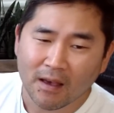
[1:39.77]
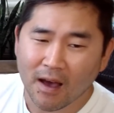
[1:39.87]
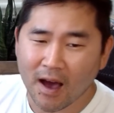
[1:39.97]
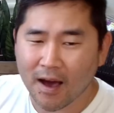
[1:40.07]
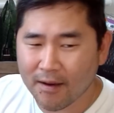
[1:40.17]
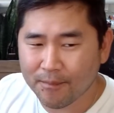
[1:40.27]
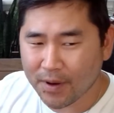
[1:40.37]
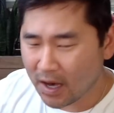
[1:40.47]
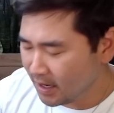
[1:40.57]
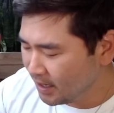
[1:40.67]

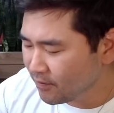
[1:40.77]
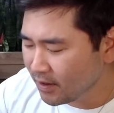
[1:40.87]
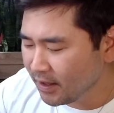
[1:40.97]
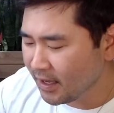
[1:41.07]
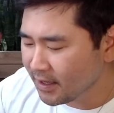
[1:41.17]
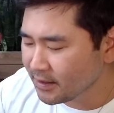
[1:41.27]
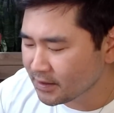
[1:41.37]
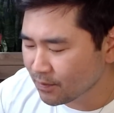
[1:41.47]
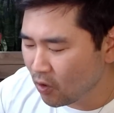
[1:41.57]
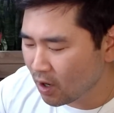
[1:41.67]
but it really
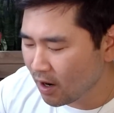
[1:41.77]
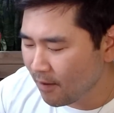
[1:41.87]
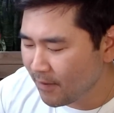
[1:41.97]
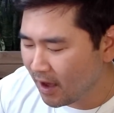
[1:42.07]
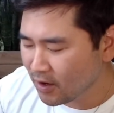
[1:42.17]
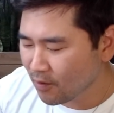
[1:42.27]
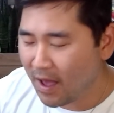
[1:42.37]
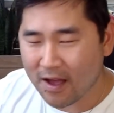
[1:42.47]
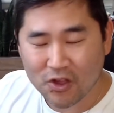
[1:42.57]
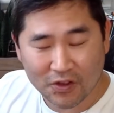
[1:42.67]
is more about your
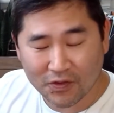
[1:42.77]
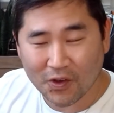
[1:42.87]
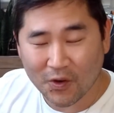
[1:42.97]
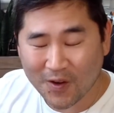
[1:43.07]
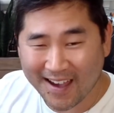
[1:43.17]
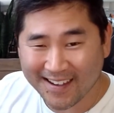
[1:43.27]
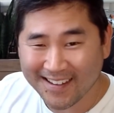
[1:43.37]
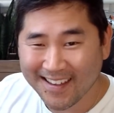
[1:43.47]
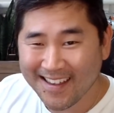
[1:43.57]
passions, okay?